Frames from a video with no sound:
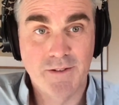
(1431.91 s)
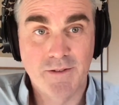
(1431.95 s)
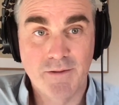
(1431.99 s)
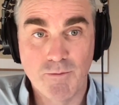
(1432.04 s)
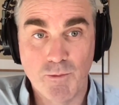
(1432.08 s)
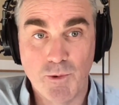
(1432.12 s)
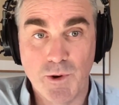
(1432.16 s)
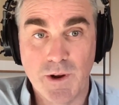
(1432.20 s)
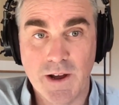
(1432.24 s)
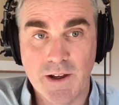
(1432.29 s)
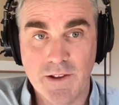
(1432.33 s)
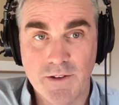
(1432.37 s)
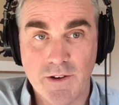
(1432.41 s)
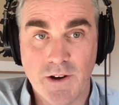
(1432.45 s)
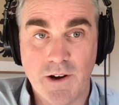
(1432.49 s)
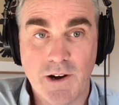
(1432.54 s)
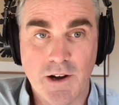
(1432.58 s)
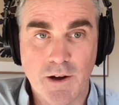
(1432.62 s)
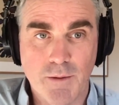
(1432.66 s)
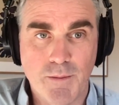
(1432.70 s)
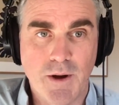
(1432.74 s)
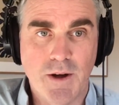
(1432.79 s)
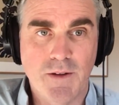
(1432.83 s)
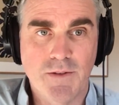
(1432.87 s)
when I talk
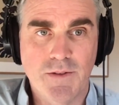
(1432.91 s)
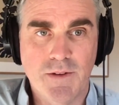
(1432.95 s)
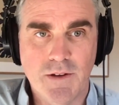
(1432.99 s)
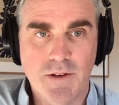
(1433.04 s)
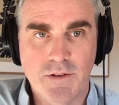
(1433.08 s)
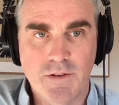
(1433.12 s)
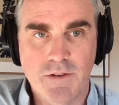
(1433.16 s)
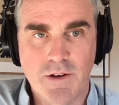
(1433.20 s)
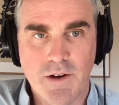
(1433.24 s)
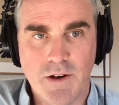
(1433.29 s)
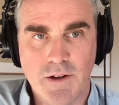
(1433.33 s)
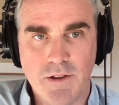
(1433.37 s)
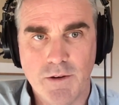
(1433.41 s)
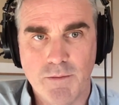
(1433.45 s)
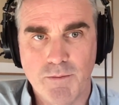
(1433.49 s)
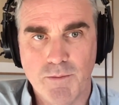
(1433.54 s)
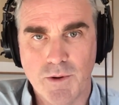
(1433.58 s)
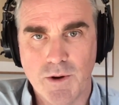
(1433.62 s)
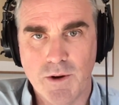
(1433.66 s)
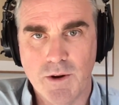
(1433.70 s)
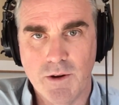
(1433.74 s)
about this to other pro,